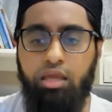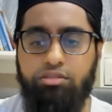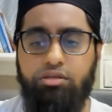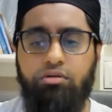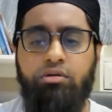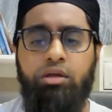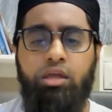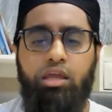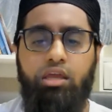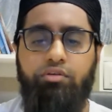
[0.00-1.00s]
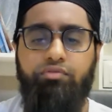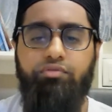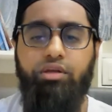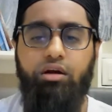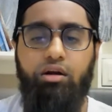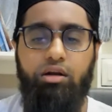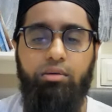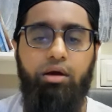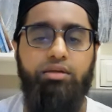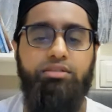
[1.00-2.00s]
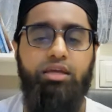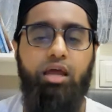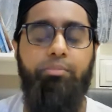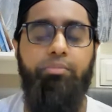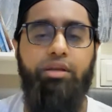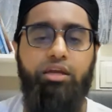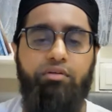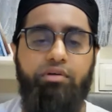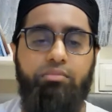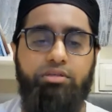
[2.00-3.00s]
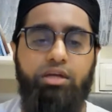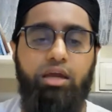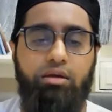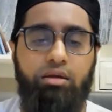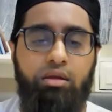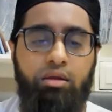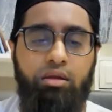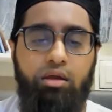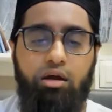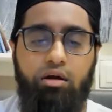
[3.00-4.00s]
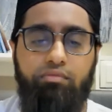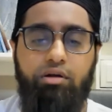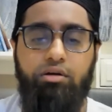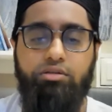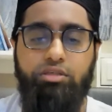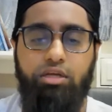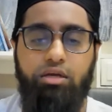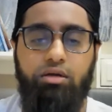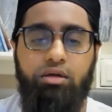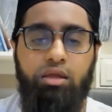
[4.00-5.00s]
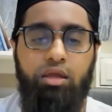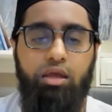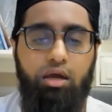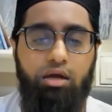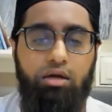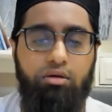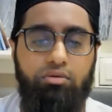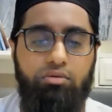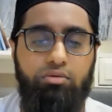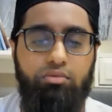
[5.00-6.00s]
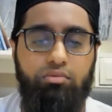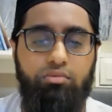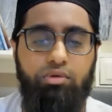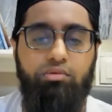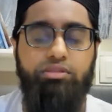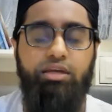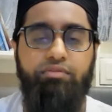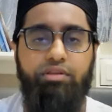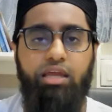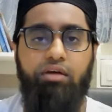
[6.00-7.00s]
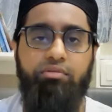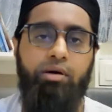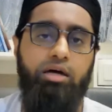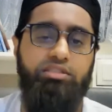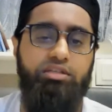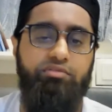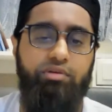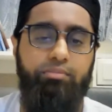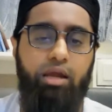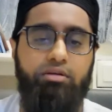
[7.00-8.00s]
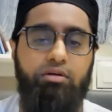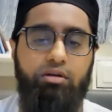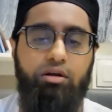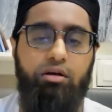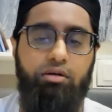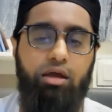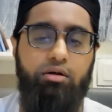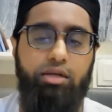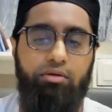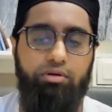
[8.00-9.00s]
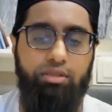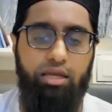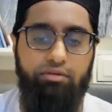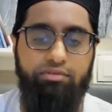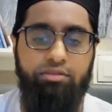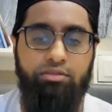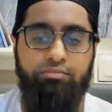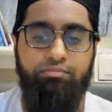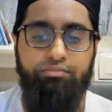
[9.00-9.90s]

And so if we are amongst the company of our mashayikh, of our sheikh, we will definitely have a positive impact on our lives.